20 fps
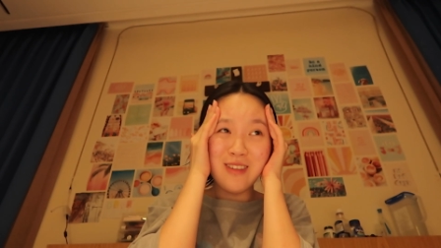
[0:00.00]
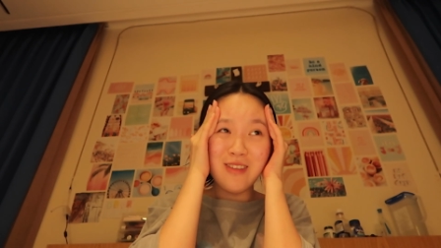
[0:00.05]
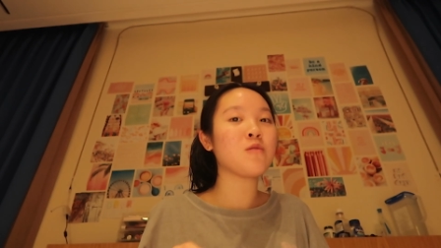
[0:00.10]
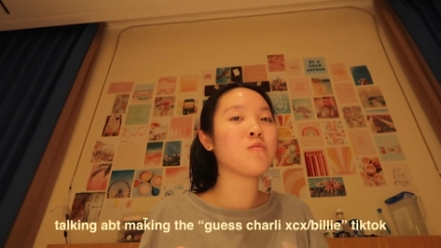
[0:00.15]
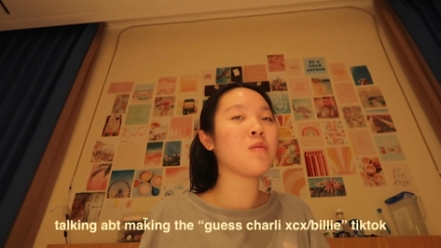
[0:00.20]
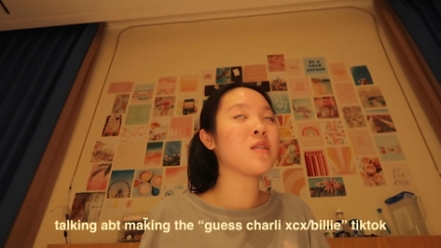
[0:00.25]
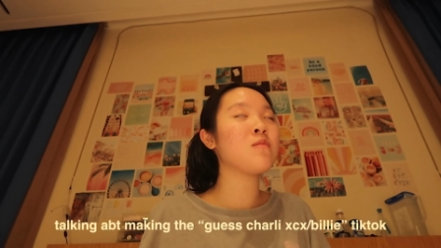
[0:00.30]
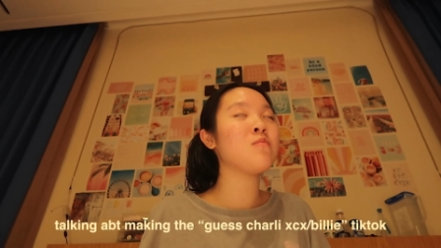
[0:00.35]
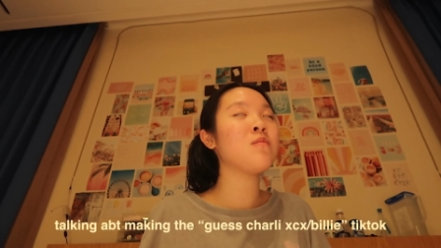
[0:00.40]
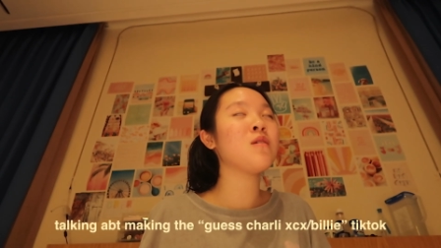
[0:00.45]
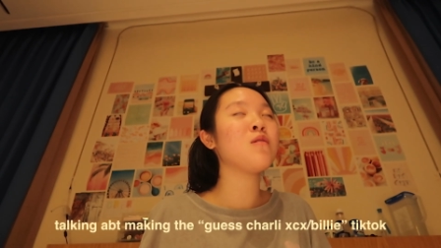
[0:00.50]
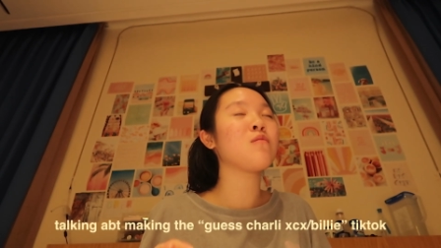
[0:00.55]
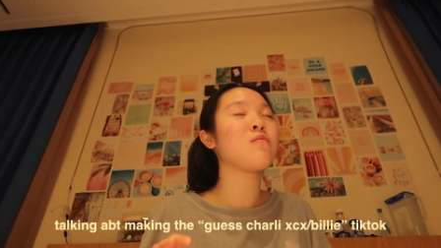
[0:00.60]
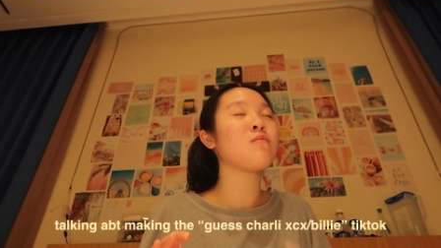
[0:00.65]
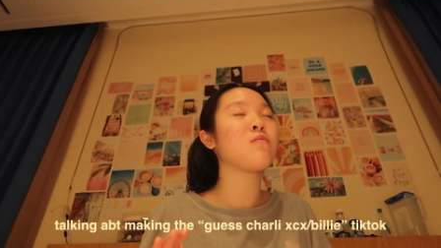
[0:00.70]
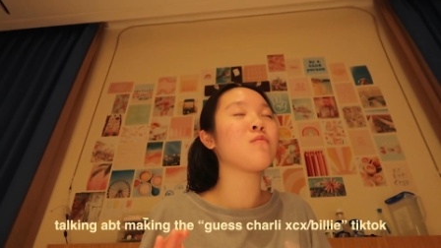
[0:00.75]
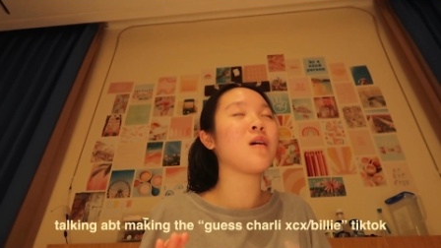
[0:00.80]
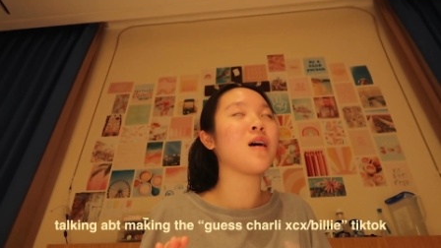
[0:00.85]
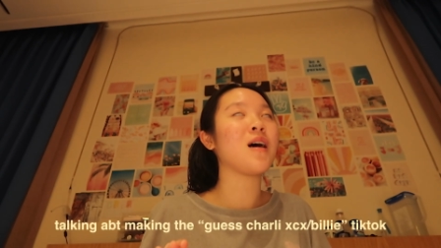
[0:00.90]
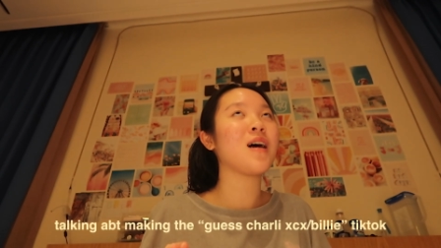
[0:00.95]
Explain to me
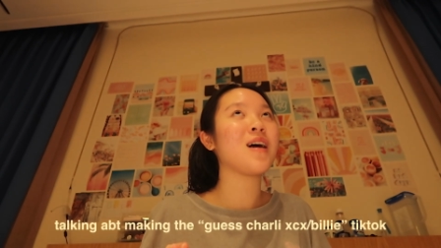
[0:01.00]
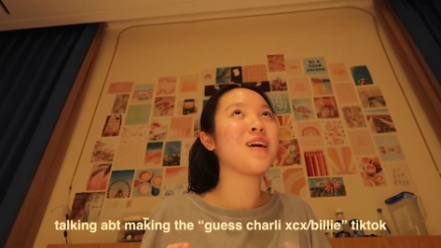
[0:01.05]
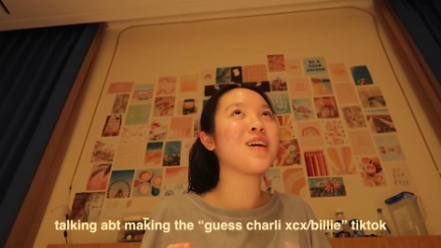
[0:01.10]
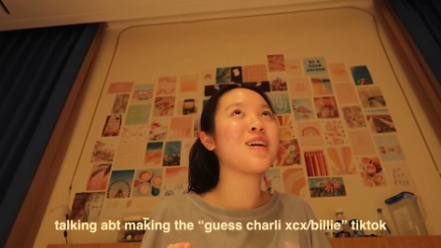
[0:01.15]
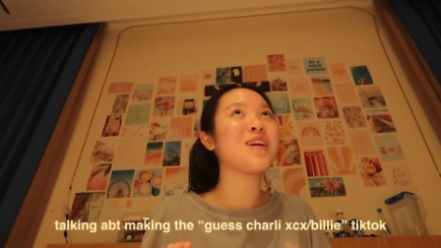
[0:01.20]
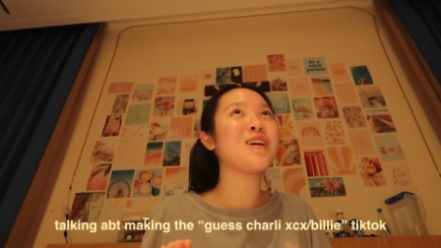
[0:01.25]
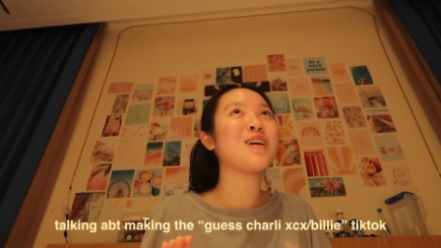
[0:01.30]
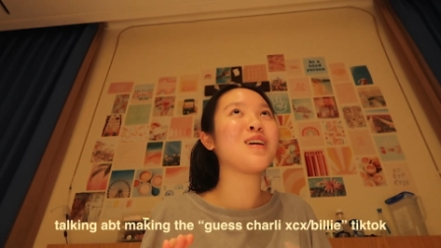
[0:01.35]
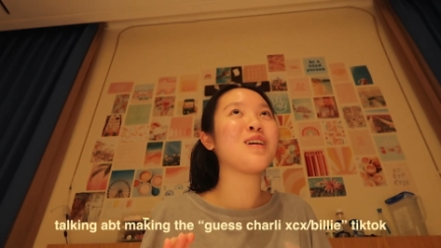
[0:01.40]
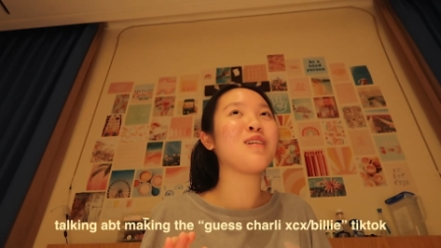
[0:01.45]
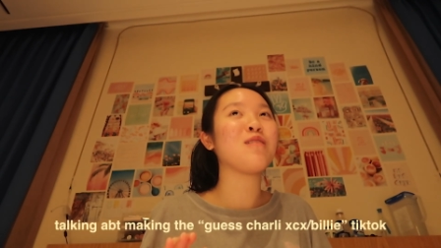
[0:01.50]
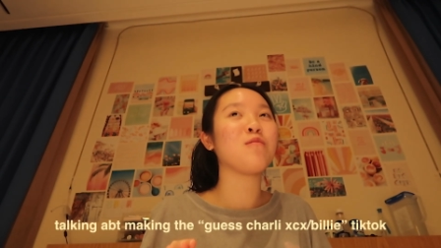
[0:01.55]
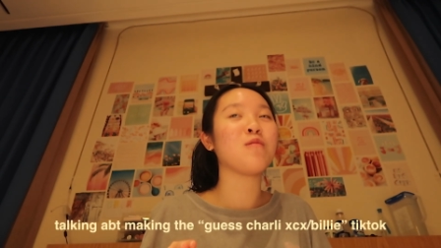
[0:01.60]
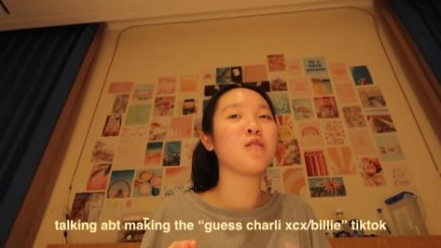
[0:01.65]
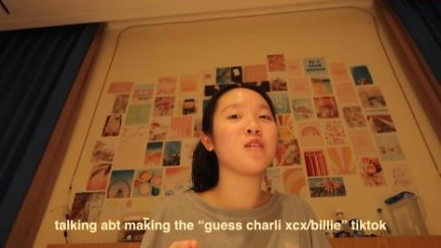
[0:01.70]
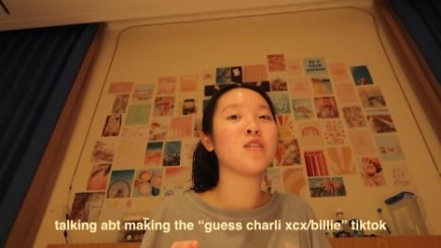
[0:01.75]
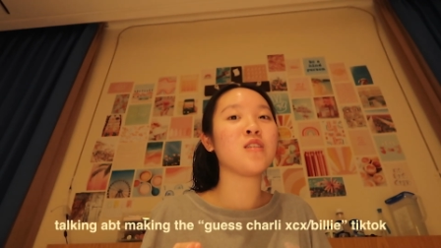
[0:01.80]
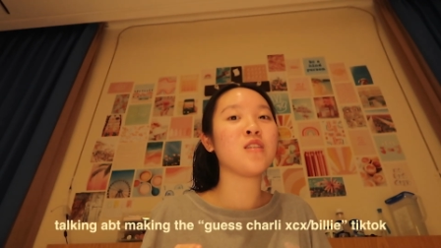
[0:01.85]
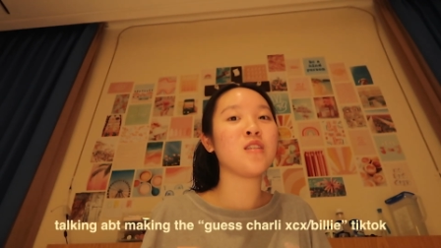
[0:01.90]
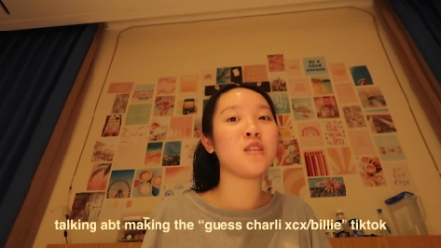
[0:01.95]
why it
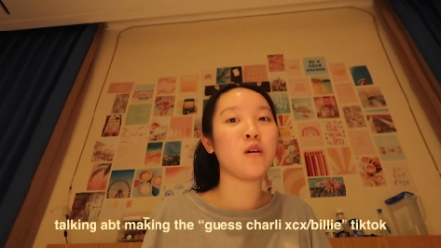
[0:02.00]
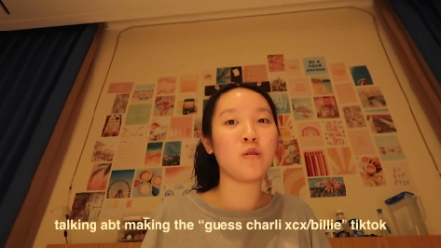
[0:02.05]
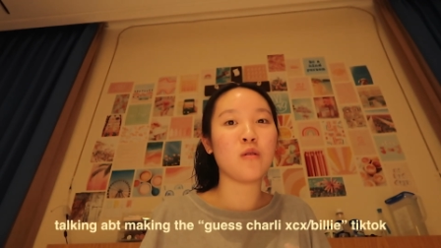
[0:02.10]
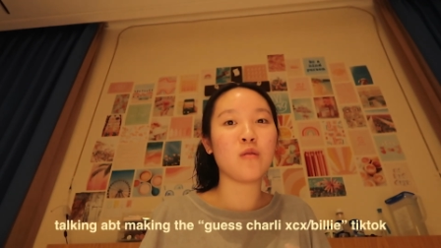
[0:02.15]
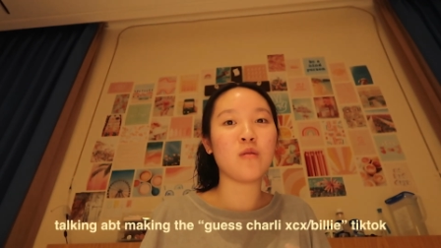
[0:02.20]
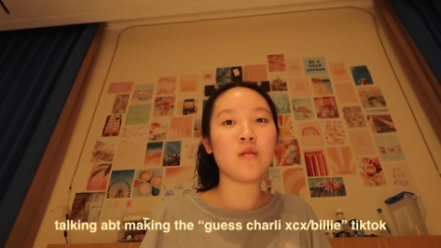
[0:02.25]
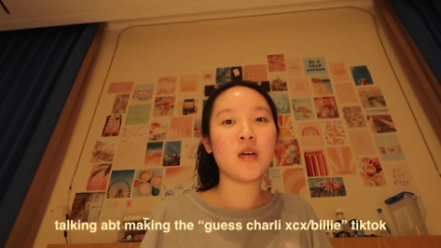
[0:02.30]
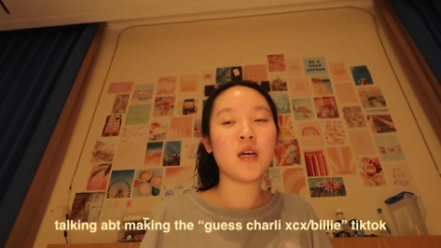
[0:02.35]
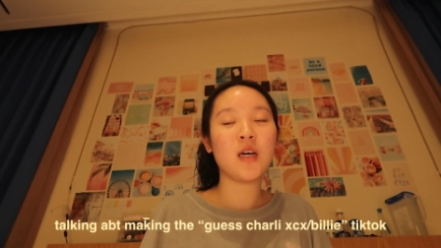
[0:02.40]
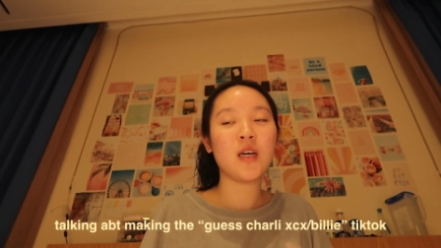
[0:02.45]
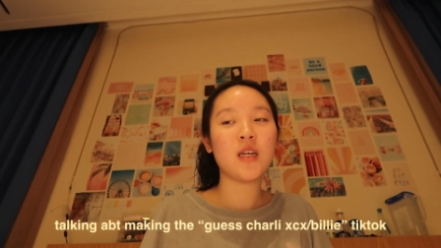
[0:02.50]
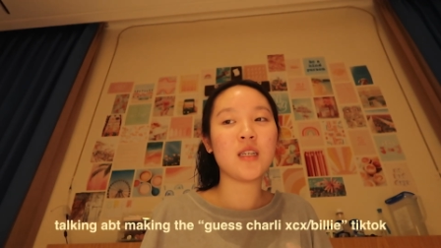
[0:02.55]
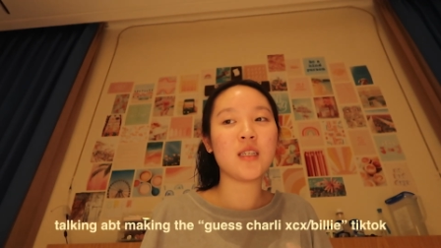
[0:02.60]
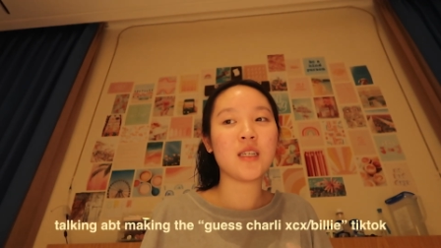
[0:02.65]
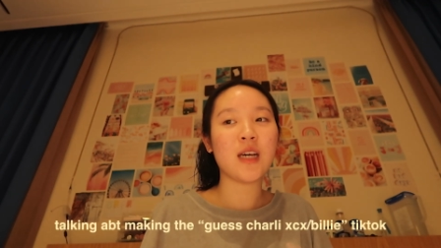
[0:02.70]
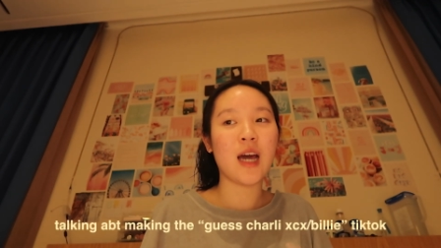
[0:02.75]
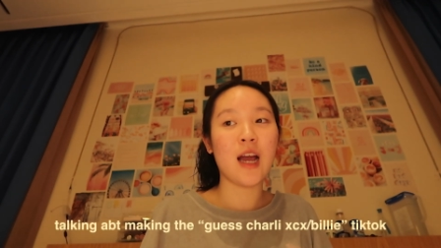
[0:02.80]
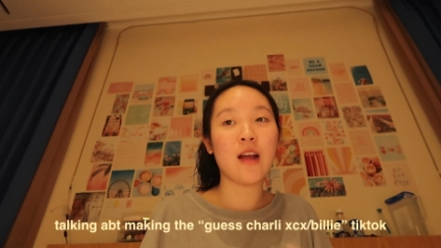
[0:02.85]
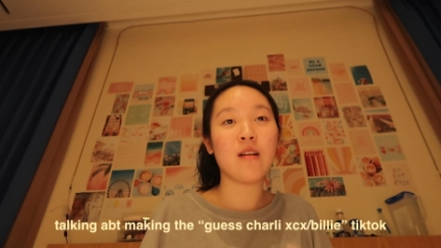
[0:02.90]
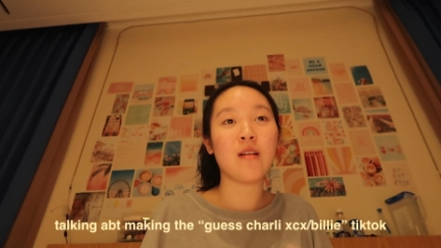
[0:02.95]
was so
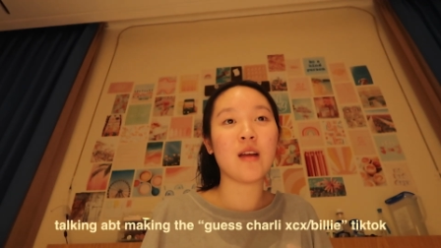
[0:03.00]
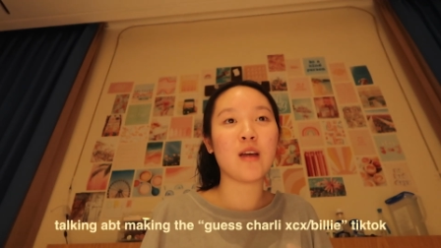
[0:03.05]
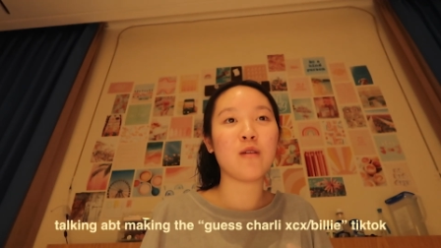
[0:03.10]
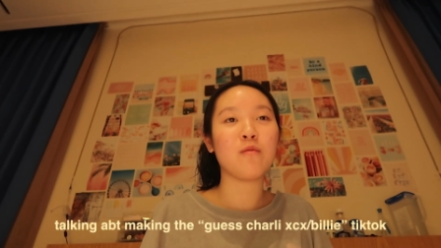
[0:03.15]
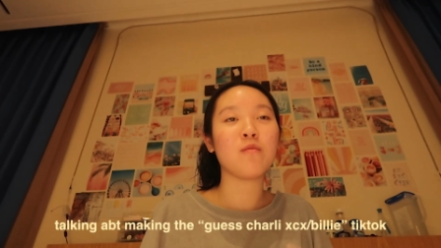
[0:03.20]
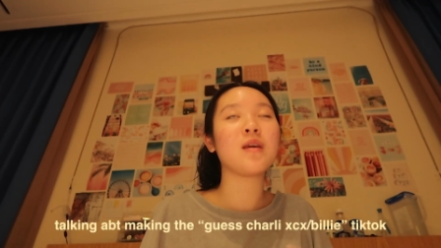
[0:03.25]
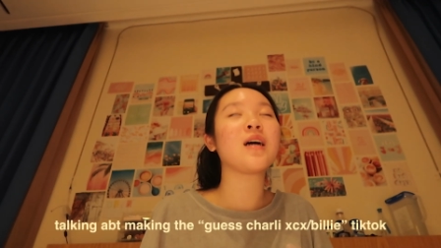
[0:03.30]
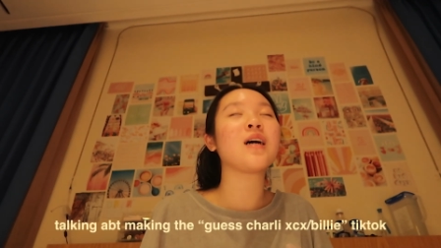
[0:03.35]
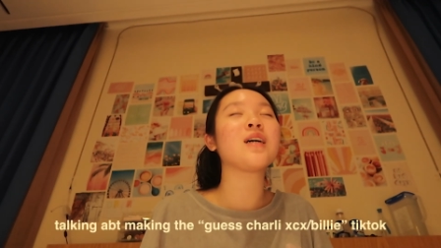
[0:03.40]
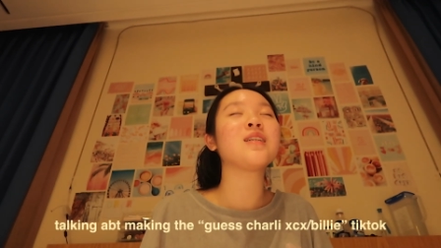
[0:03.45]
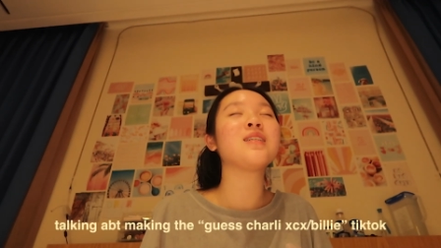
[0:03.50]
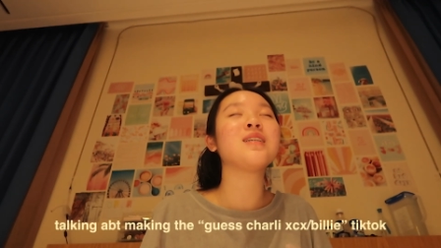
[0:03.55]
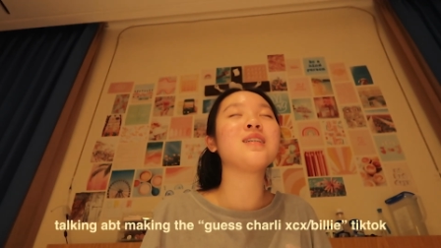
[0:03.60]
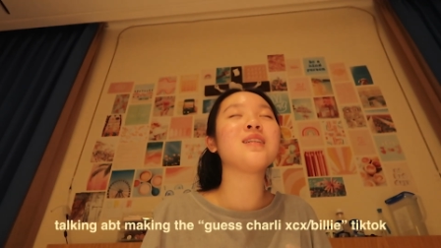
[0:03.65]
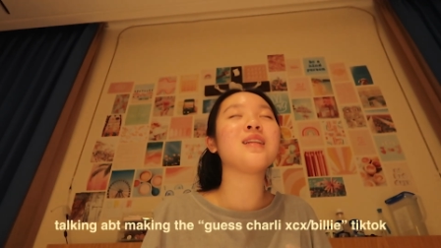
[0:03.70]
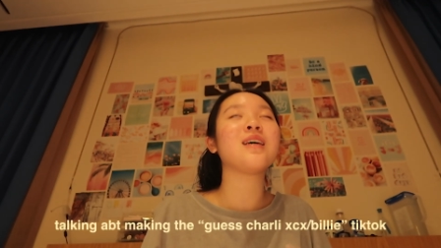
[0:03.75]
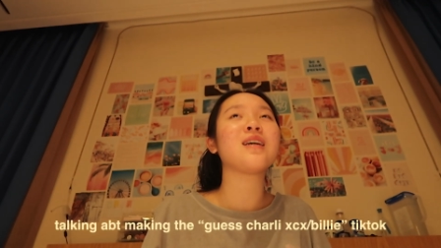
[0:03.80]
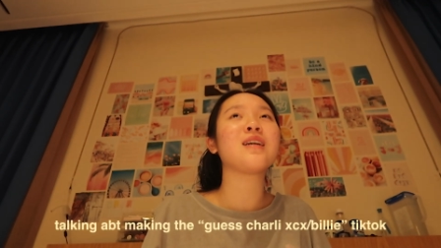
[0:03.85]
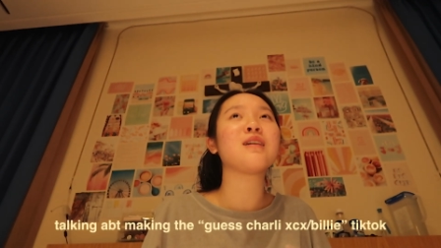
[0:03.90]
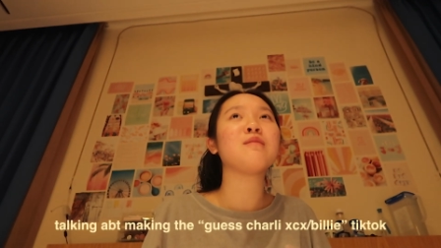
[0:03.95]
tiring. We had to
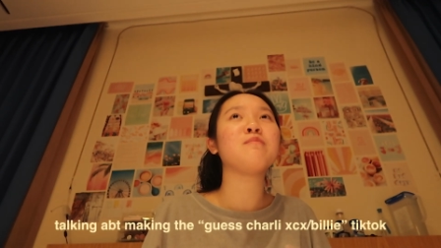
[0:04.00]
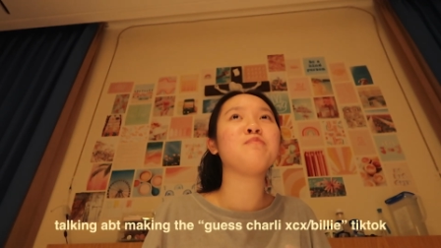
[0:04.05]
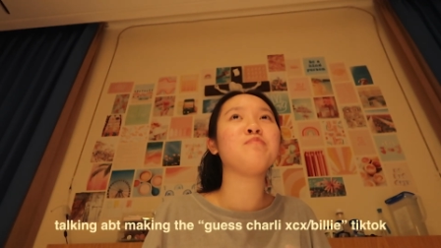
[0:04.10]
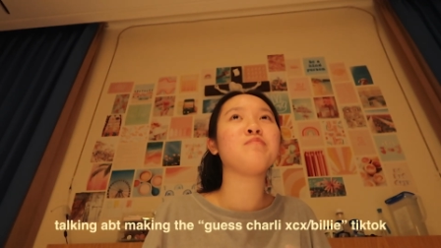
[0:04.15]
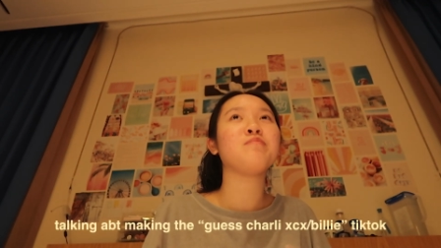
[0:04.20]
like